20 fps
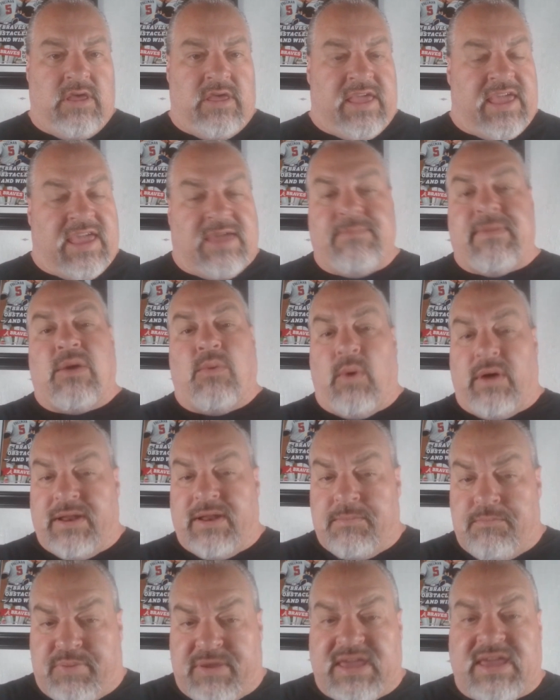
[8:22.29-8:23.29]
He may want
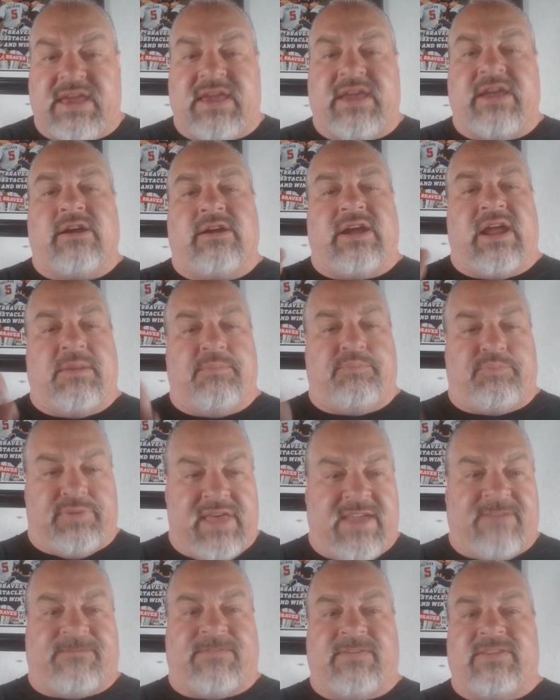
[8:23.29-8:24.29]
to be here and
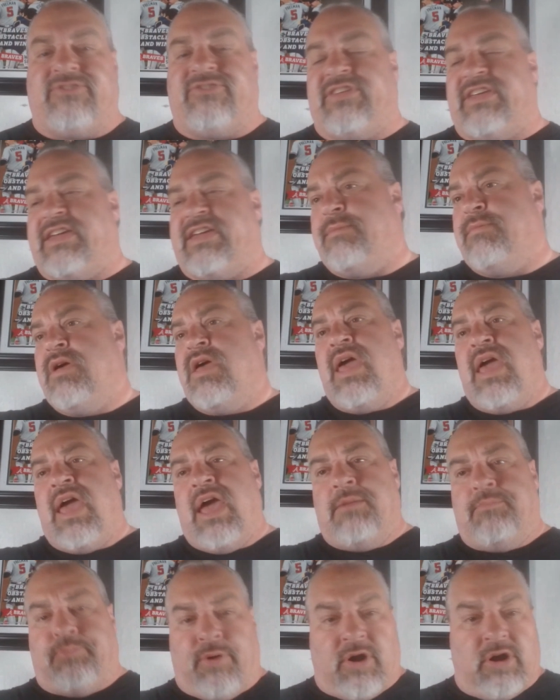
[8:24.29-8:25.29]
play for this team
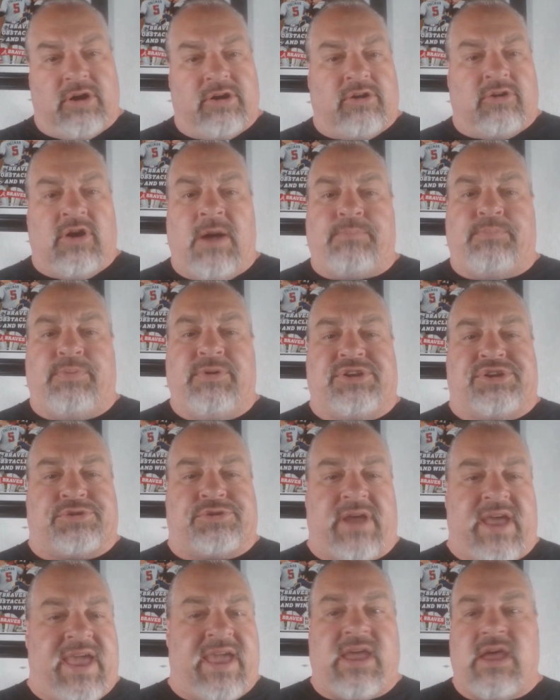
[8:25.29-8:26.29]
and partner up with
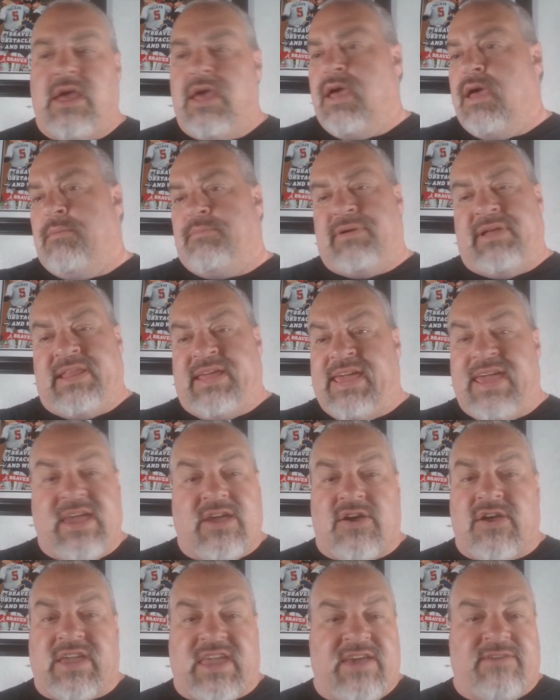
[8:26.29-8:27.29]
Trae, but he
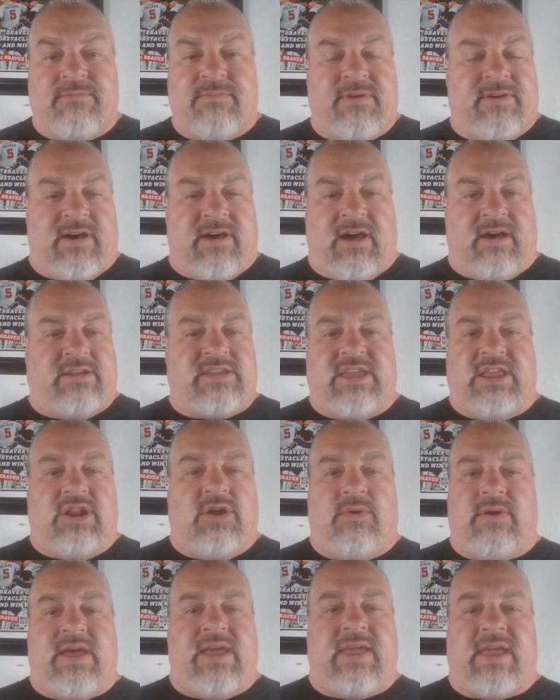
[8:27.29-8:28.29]
ain't going to give him
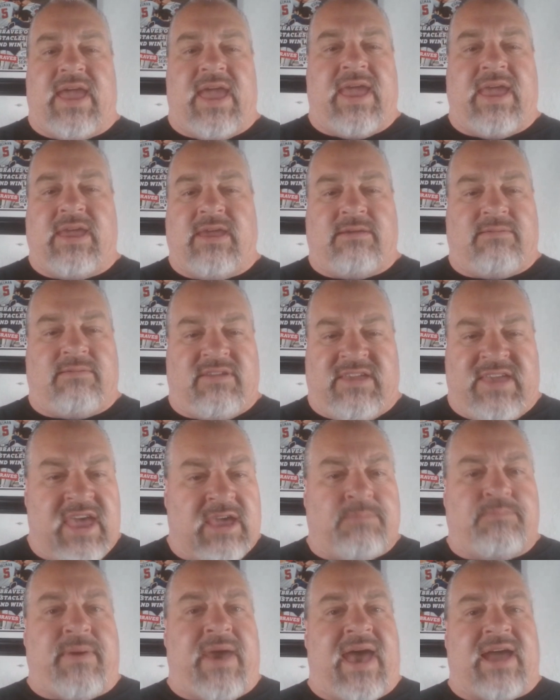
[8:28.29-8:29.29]
a
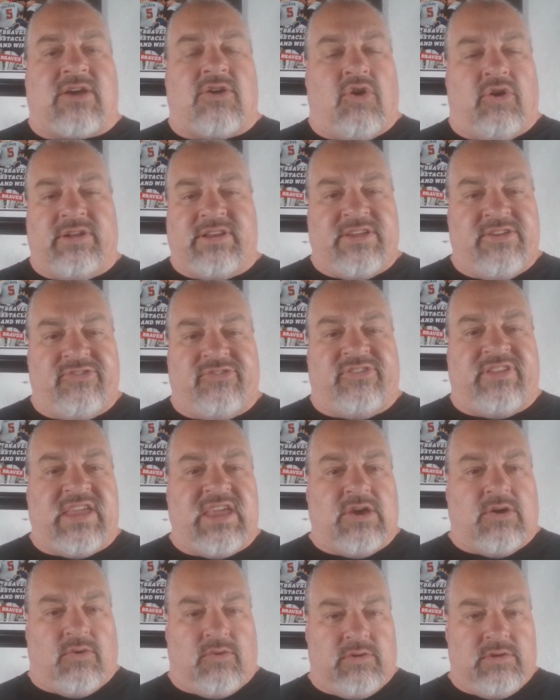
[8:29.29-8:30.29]
kickback on his
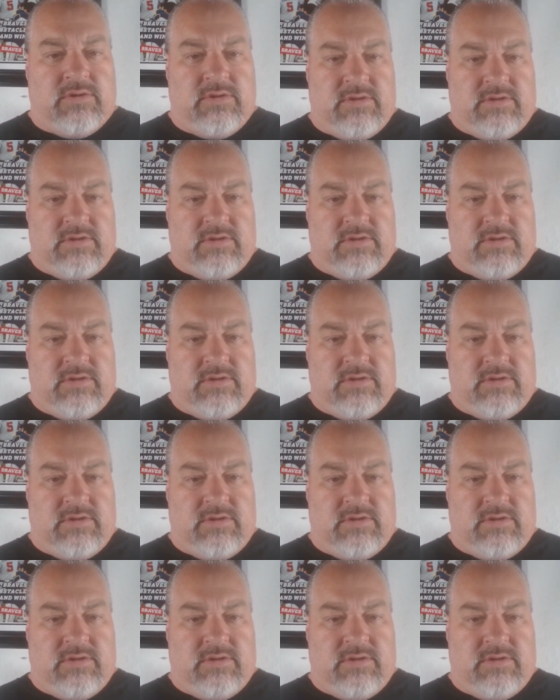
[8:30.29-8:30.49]
deal.